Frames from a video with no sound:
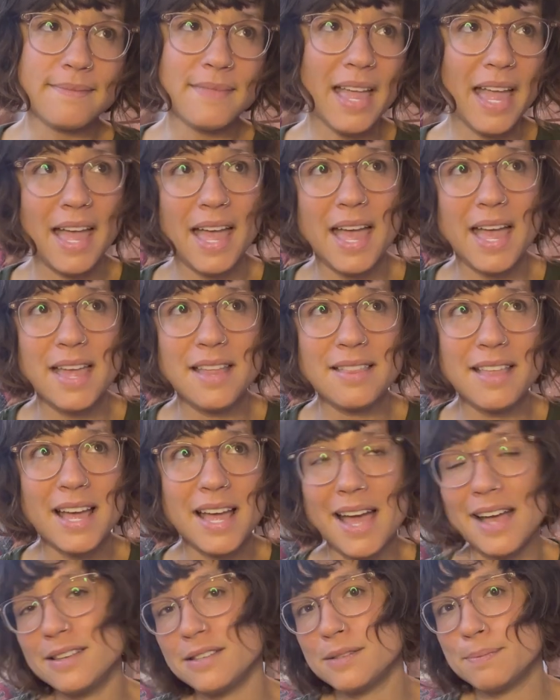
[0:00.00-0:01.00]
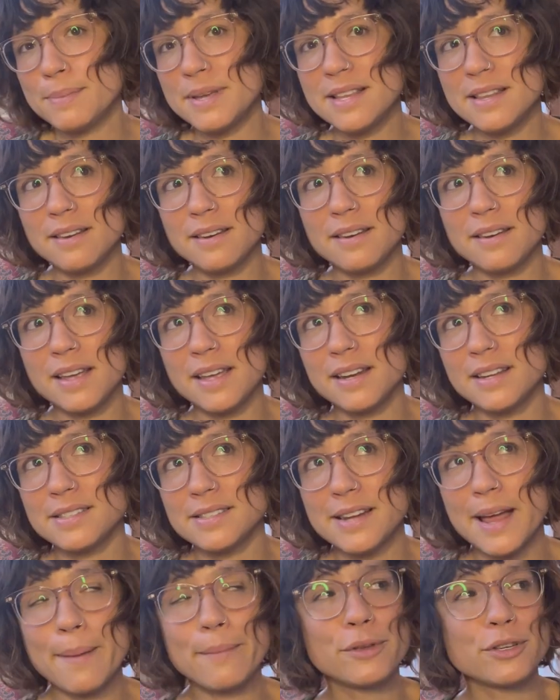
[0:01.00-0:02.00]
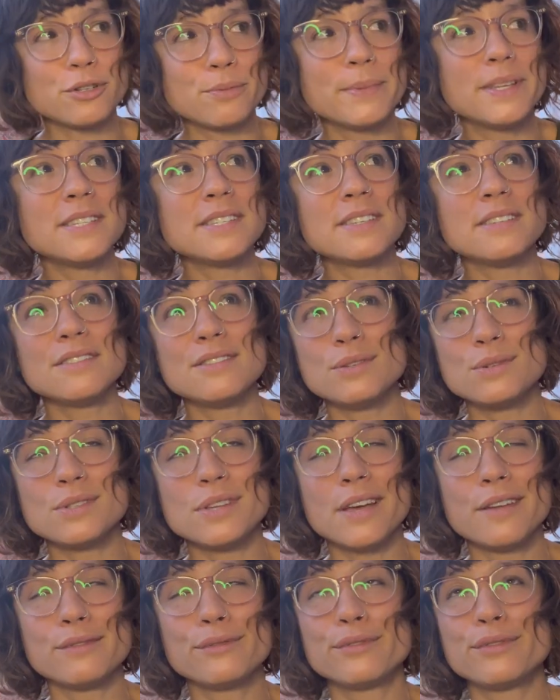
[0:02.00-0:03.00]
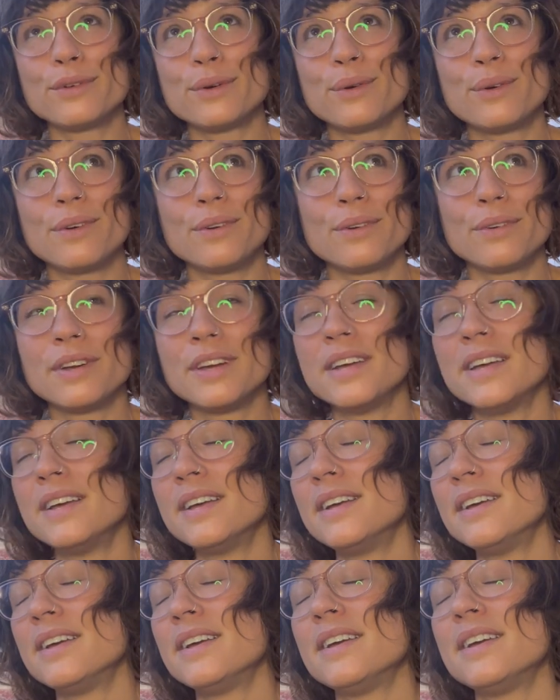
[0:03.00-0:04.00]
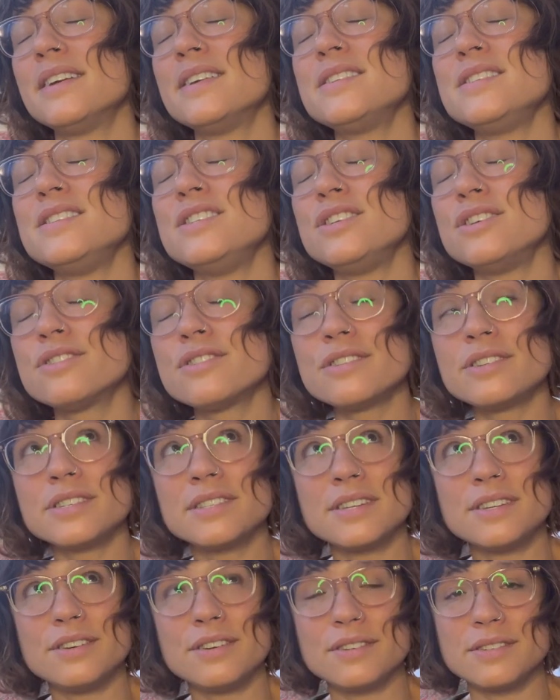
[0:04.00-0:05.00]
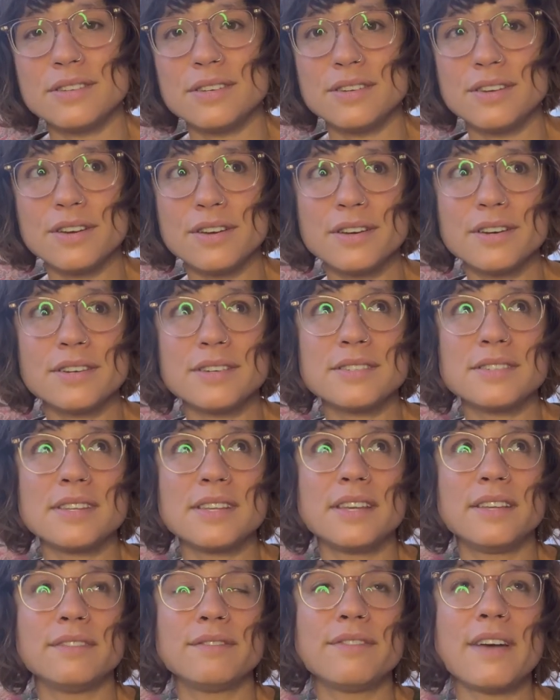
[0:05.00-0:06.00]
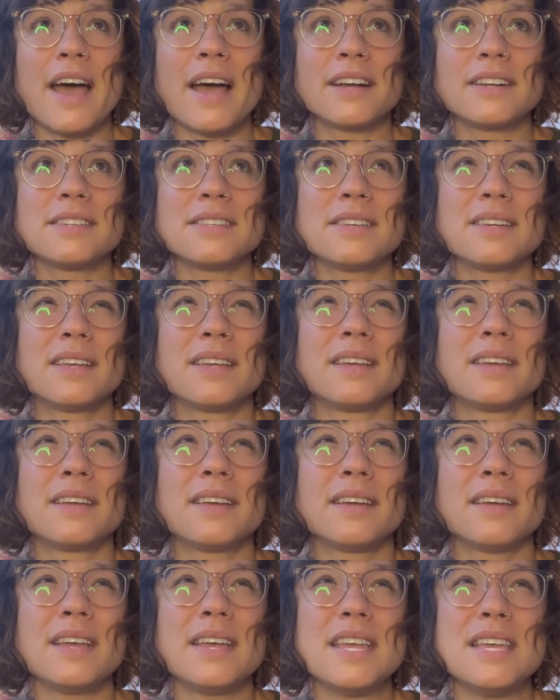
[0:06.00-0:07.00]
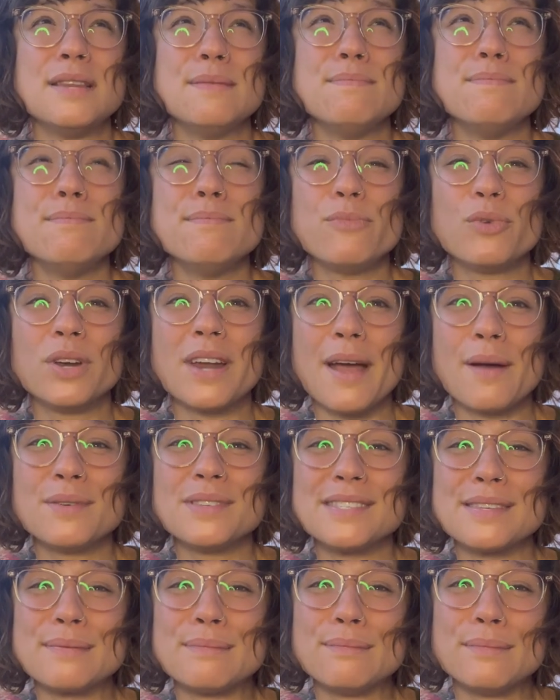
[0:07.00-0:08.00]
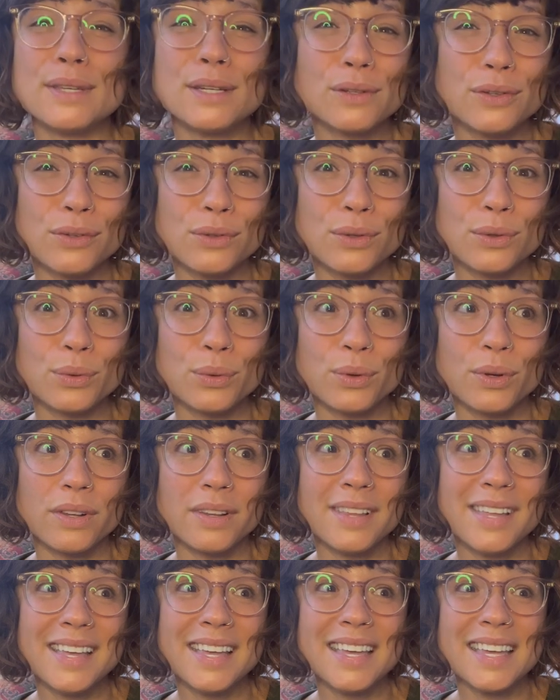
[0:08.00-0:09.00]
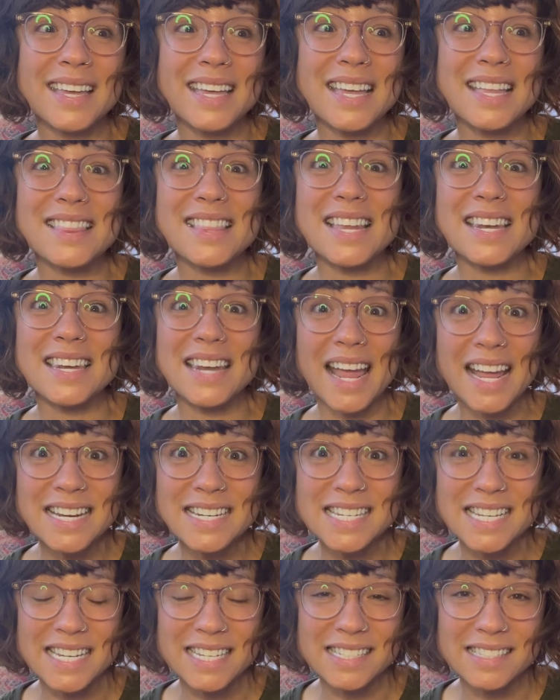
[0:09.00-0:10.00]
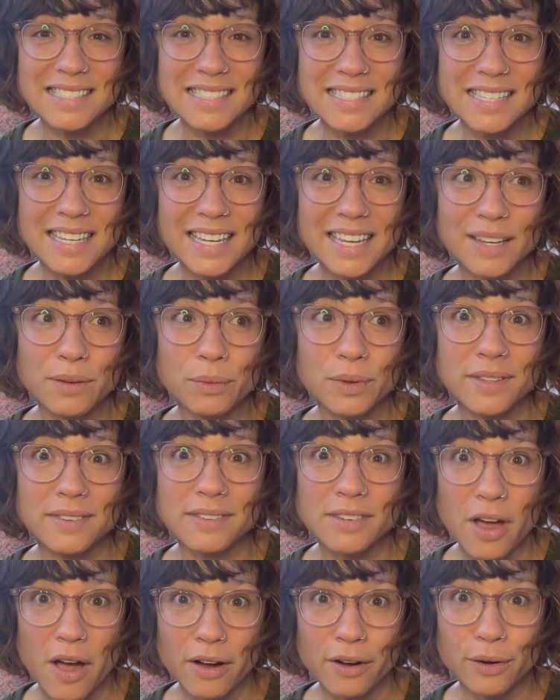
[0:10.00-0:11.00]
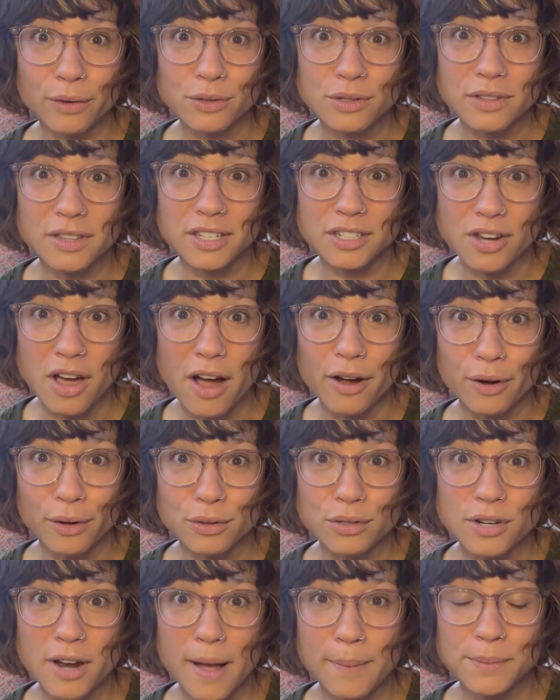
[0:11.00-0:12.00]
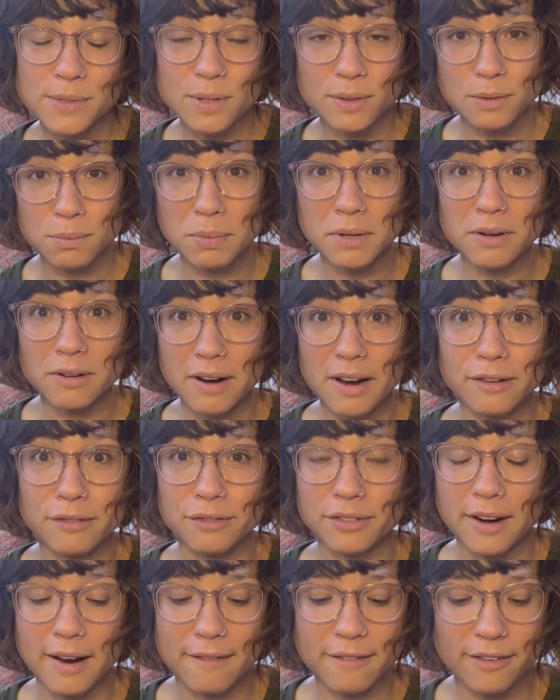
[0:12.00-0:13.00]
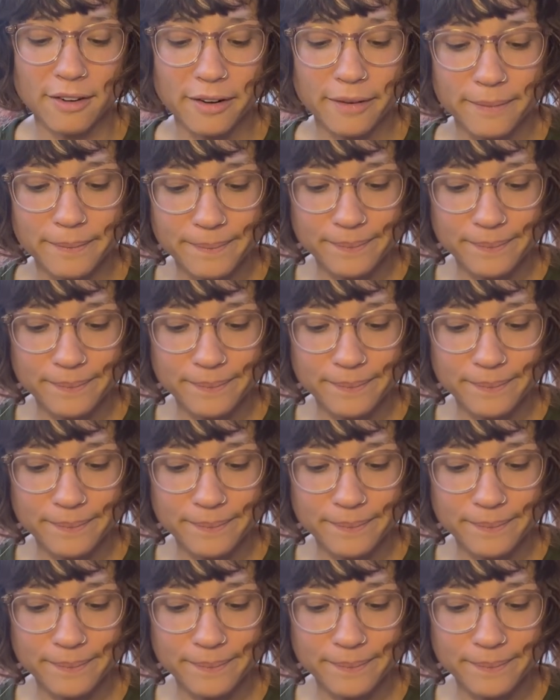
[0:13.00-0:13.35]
And that has been an establishment in Tucson for years and years and years. In fact, in when I was in middle school in the 90s, it was taco the taco shop. So it's been around forever.